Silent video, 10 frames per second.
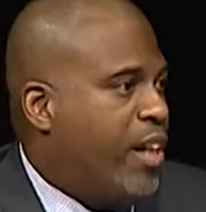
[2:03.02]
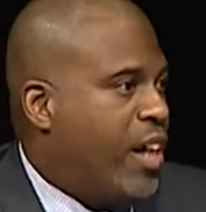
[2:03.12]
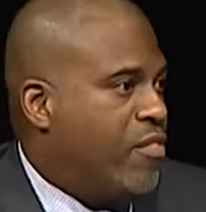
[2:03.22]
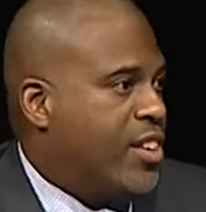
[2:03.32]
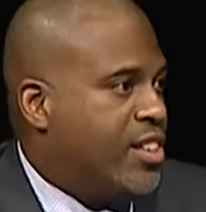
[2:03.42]

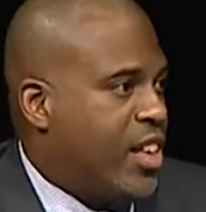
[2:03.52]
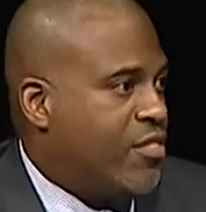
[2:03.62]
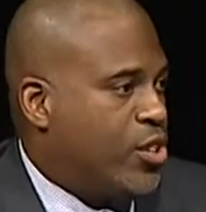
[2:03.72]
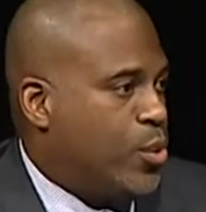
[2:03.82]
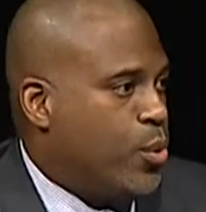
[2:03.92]
having safe
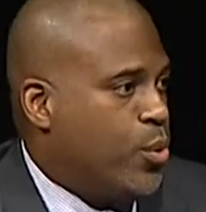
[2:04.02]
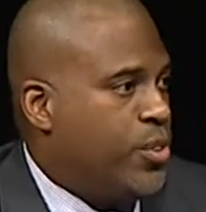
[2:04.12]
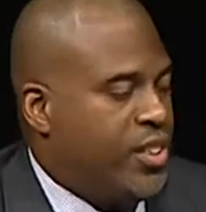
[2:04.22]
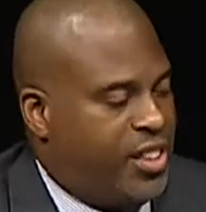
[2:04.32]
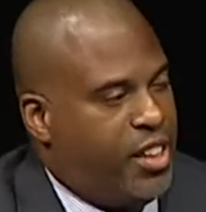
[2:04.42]

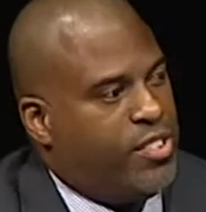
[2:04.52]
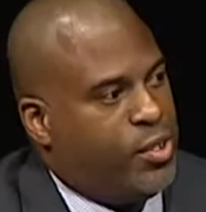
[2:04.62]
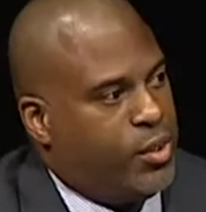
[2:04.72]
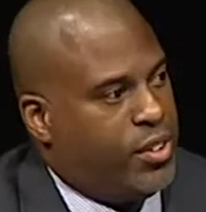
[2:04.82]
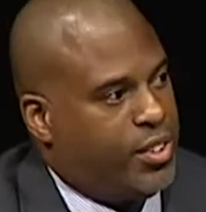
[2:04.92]
schools and safe
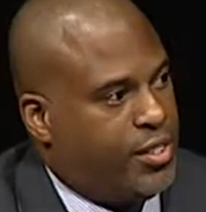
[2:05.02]
students.